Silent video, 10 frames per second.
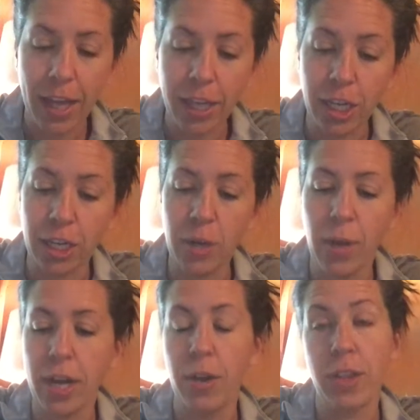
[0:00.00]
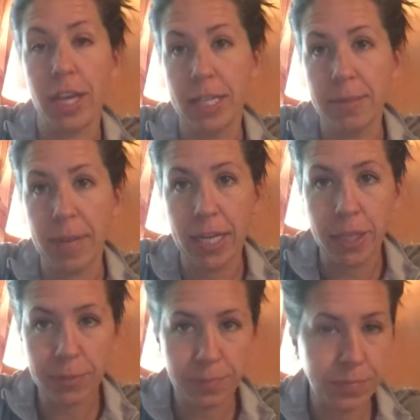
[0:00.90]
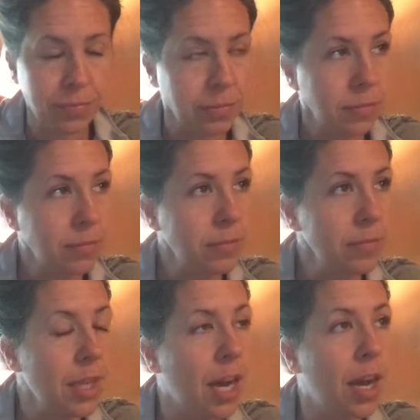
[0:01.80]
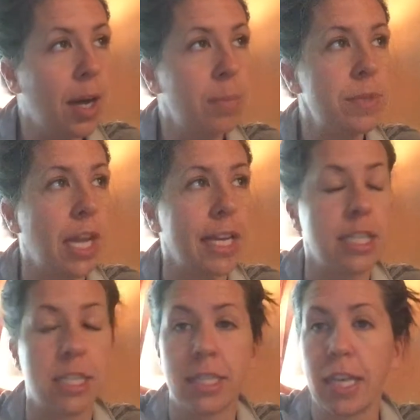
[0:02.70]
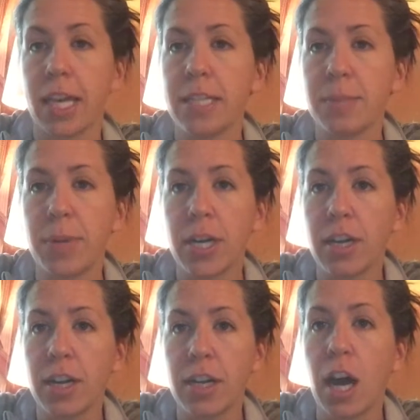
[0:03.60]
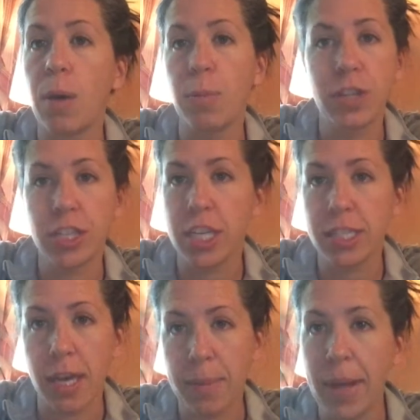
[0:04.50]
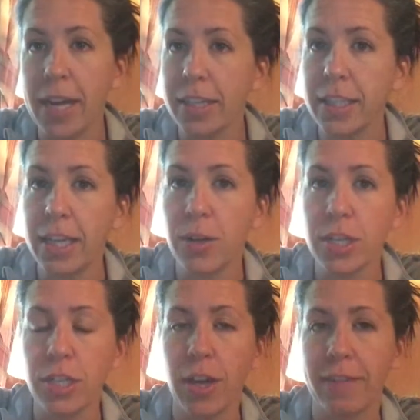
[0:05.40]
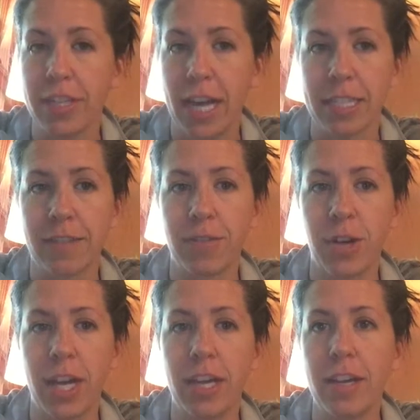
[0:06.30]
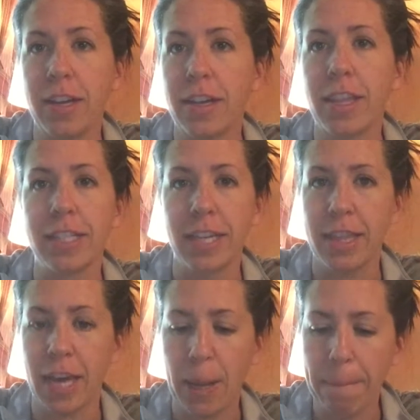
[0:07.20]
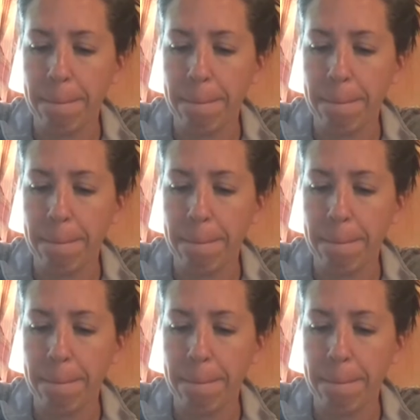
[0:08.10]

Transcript: You're going to want to know the kids menu. Like, does the kids burger come with cheese automatically, or do you have to ask for it? Things like that.